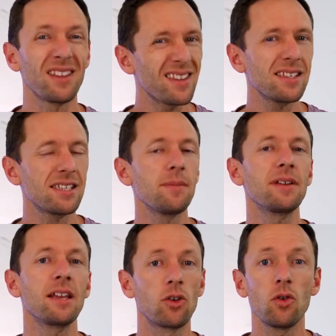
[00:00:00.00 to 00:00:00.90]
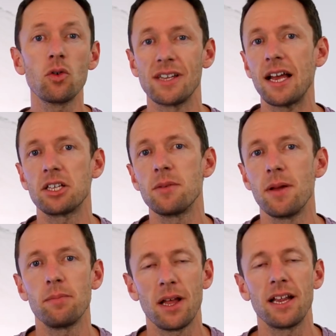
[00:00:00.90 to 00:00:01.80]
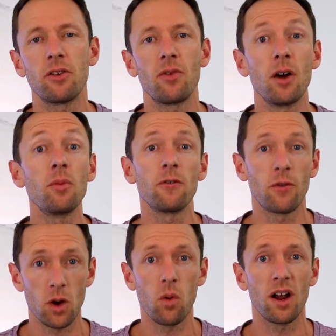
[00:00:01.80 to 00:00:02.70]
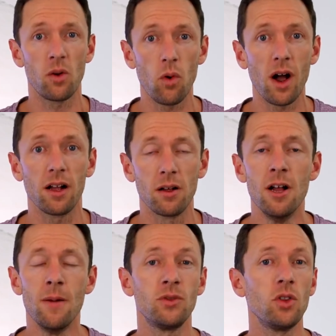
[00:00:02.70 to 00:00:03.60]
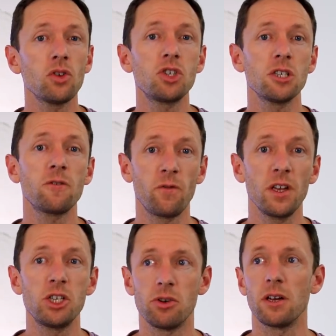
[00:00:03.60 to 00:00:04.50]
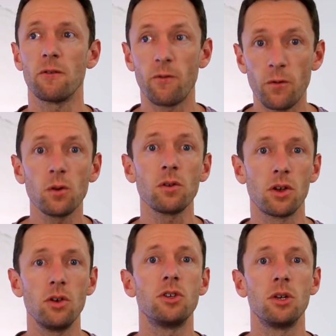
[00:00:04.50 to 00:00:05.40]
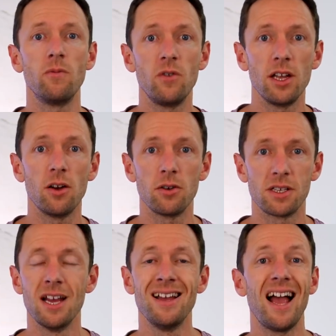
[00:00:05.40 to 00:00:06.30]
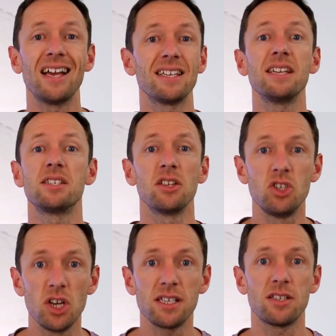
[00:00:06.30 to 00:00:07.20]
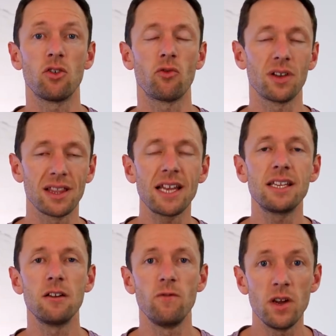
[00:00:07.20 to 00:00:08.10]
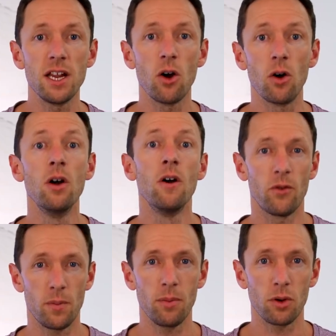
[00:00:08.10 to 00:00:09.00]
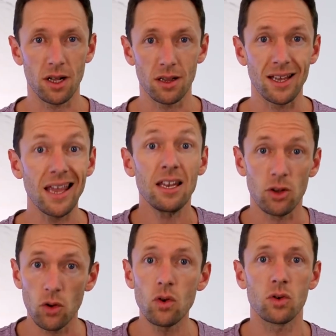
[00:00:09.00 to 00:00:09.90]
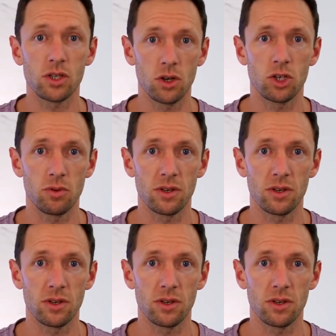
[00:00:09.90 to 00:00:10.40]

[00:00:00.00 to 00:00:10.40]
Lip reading: Now this is something that Google's actually been playing around with for quite a while, not just featuring full YouTube videos as a suggested or related video for people to click in Google search